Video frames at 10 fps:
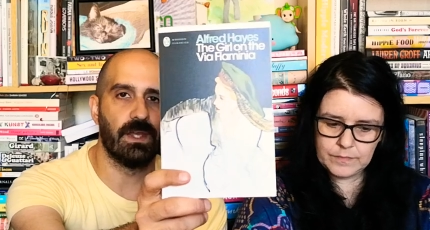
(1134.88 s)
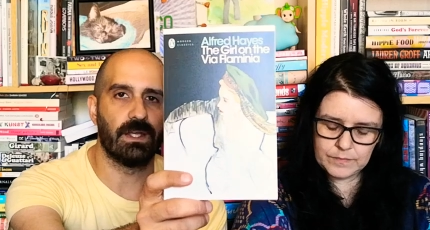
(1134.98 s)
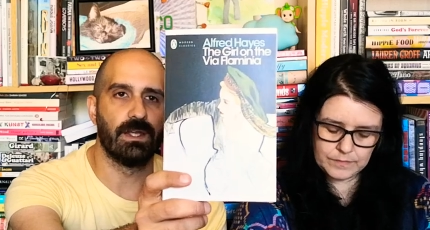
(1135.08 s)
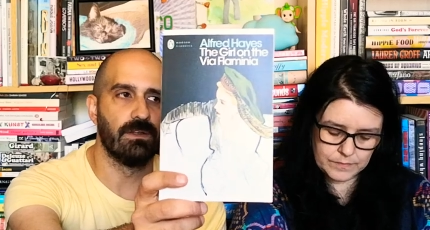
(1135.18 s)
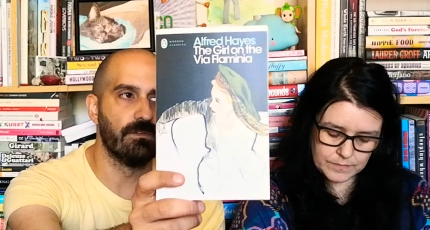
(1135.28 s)

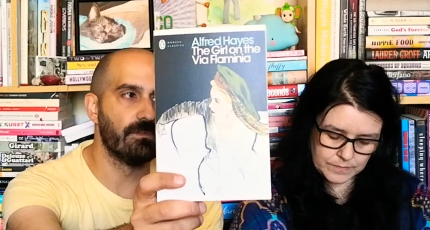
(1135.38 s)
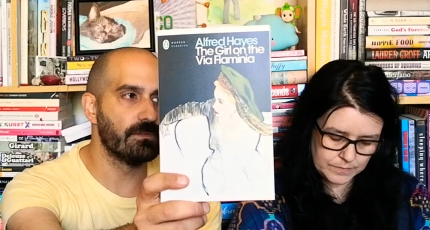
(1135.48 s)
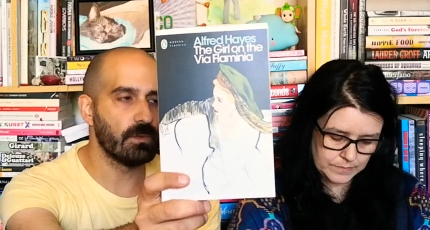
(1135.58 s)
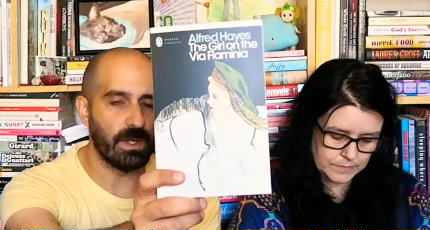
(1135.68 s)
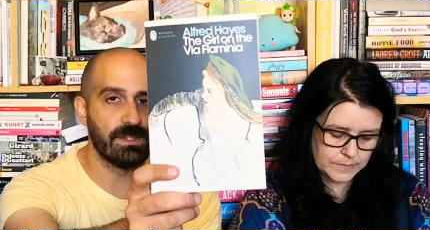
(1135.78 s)
Speaker 1: they're kind
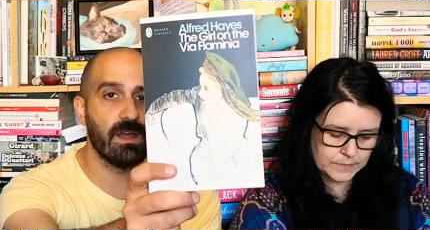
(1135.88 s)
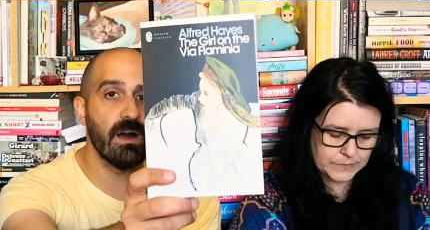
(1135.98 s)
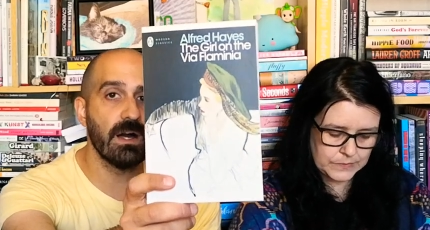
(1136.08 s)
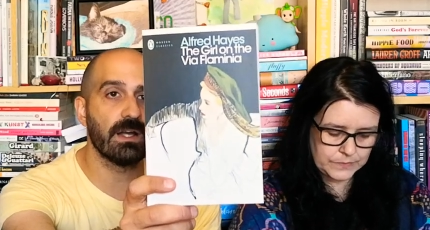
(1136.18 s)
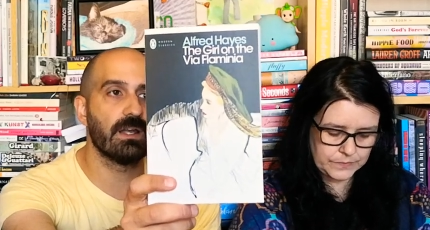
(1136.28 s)
of quite
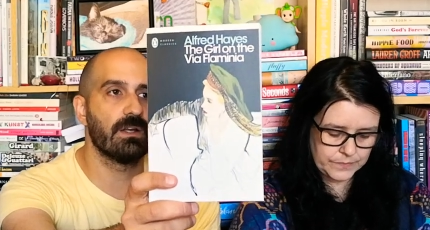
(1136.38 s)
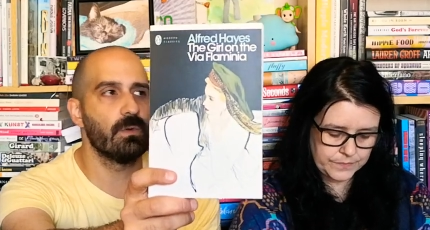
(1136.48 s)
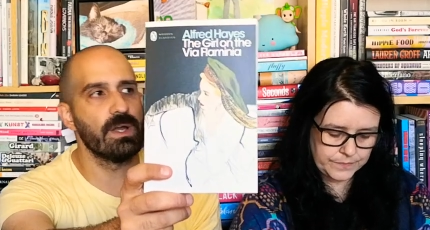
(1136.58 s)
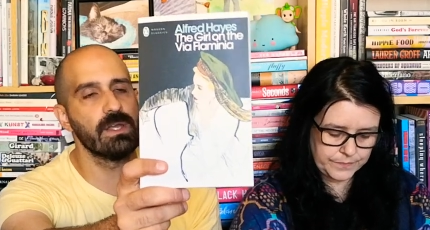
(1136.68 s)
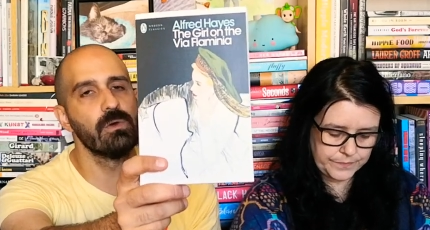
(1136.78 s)
dark,
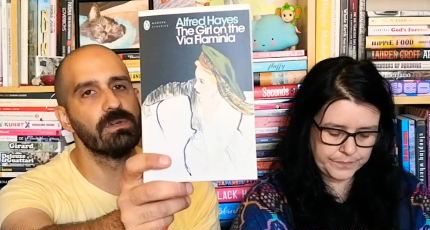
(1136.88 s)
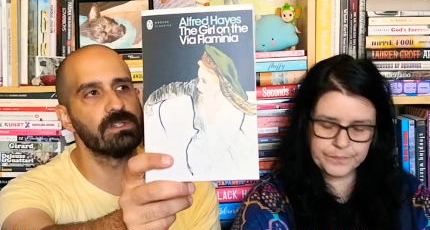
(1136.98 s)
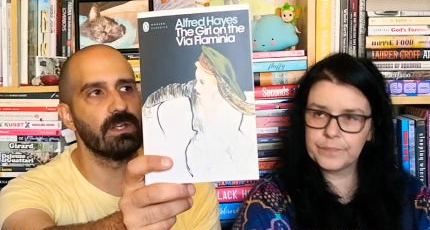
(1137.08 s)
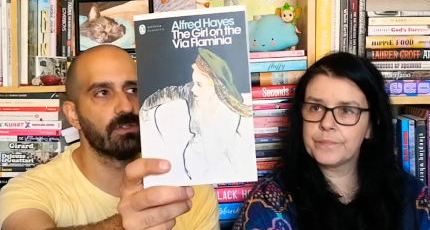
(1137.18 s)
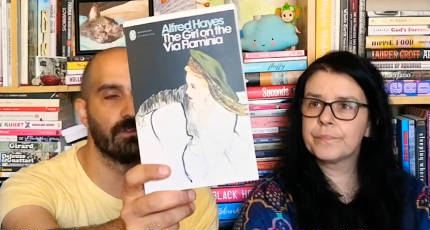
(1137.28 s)
quite
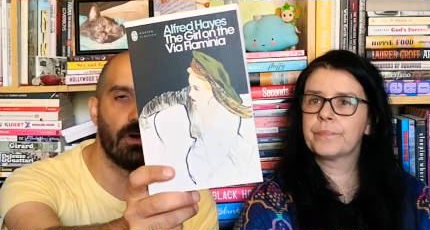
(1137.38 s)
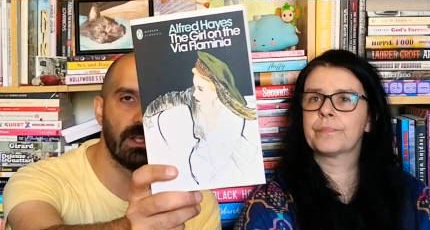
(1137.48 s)
almost like sort of